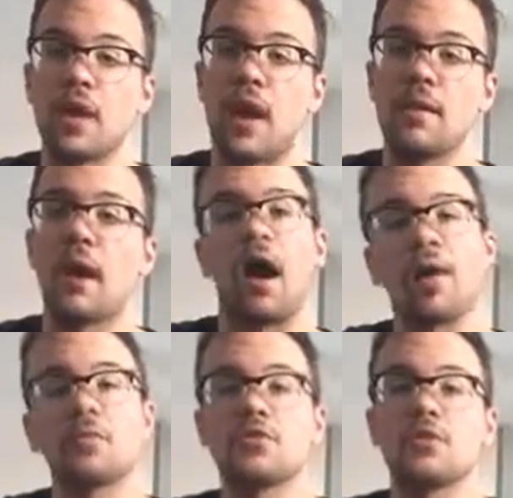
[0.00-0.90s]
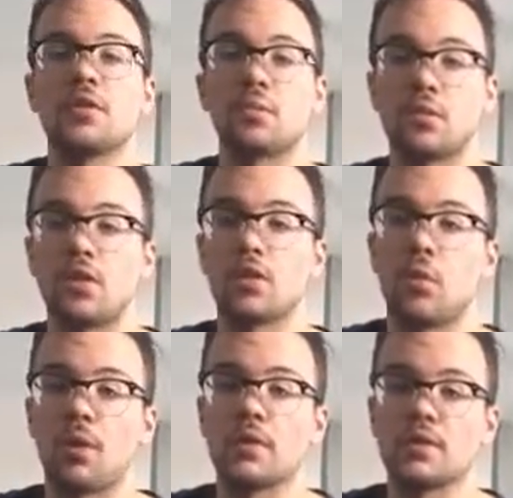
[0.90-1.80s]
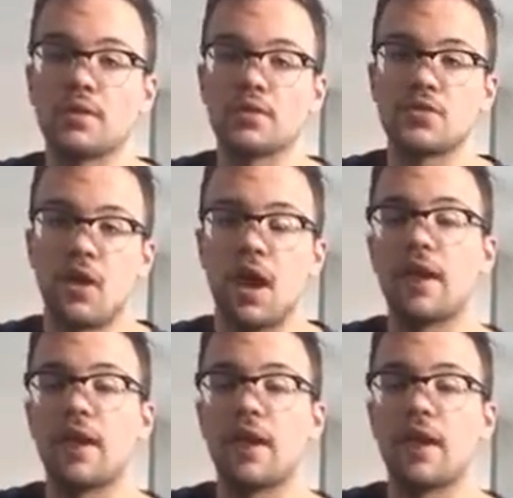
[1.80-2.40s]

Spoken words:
I was doing the real chords in the song.